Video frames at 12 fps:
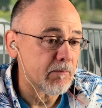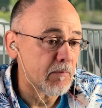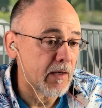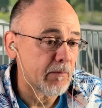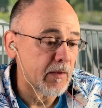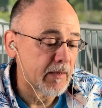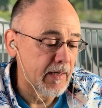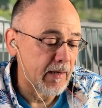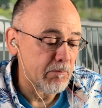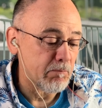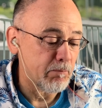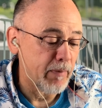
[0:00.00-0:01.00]
the Monmouth
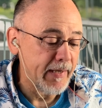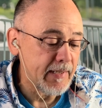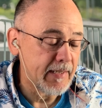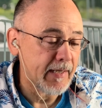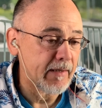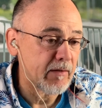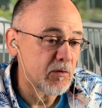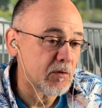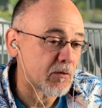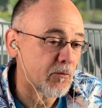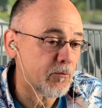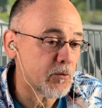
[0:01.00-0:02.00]
Cup, Bankit, who
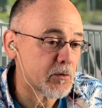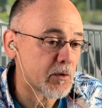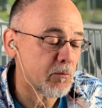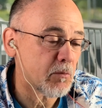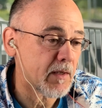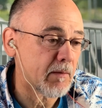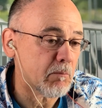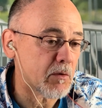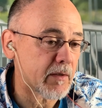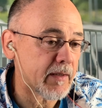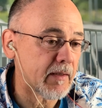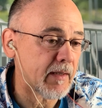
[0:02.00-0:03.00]
is 4-1
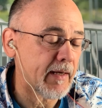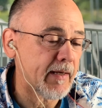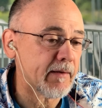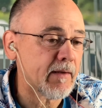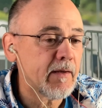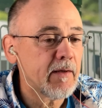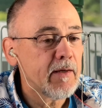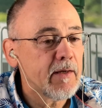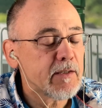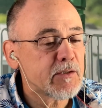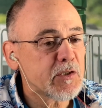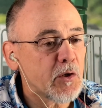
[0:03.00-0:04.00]
morning line.
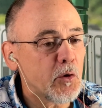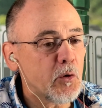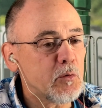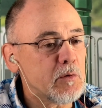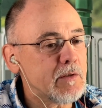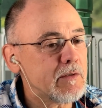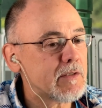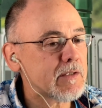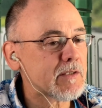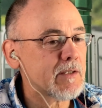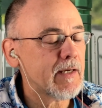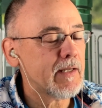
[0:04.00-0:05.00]
So
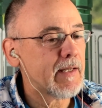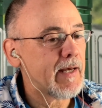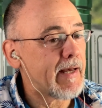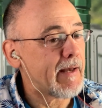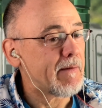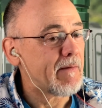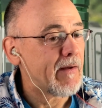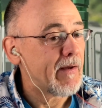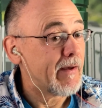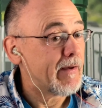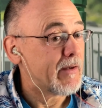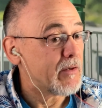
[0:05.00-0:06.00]
just look at that.
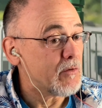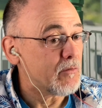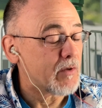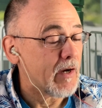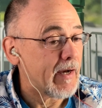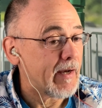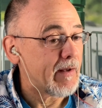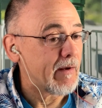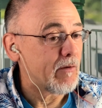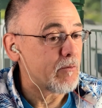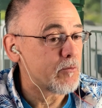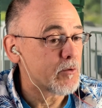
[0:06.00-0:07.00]
You've got
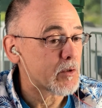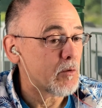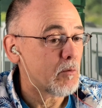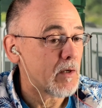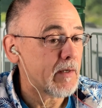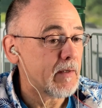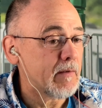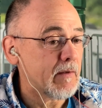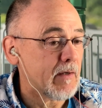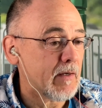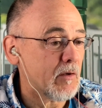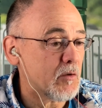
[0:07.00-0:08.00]
4-1
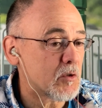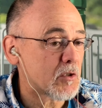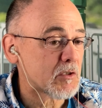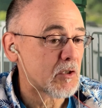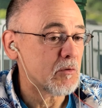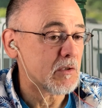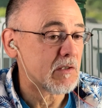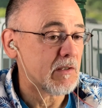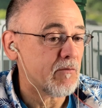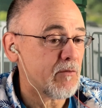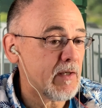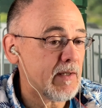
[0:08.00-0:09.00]
on a horse who has
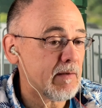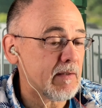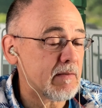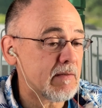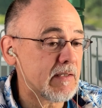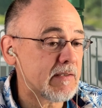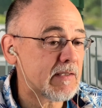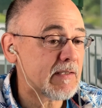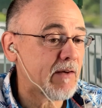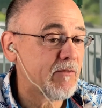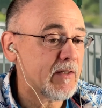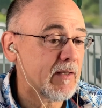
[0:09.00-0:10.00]
defeated
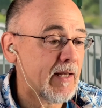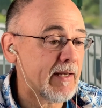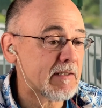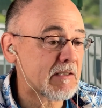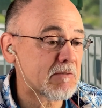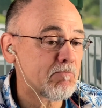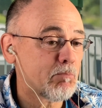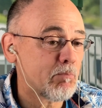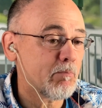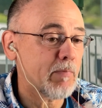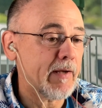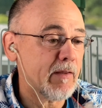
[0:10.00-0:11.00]
7 lengths
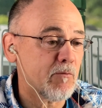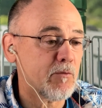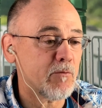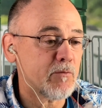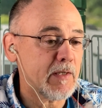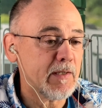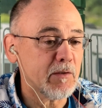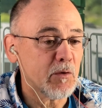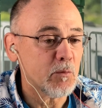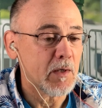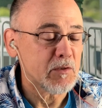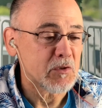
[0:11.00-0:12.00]
by the
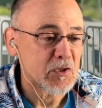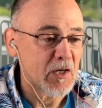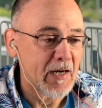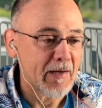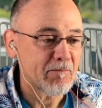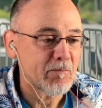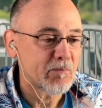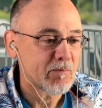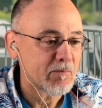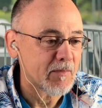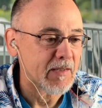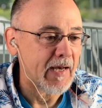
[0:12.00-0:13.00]
15-1 shot
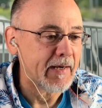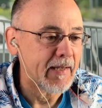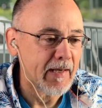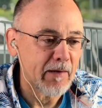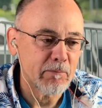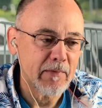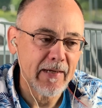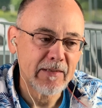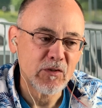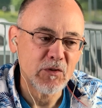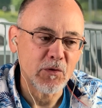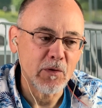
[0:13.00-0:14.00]
lining up
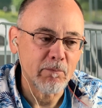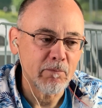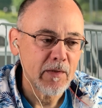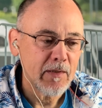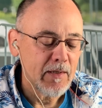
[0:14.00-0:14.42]
next to him.